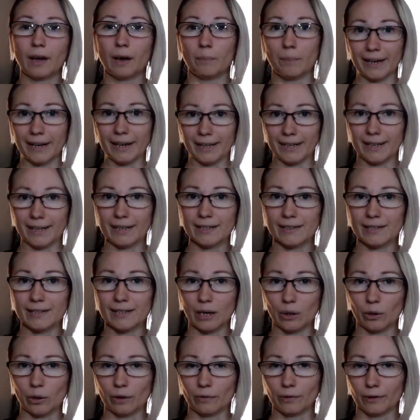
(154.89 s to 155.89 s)
My kids,
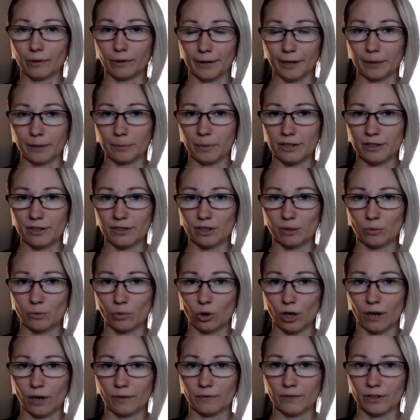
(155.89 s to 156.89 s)
however, like pizza
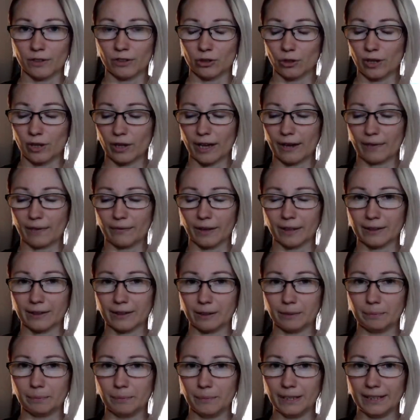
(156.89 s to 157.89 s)
more often, so they have like
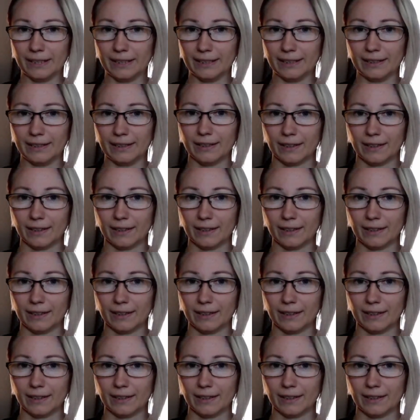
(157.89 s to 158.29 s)
the mini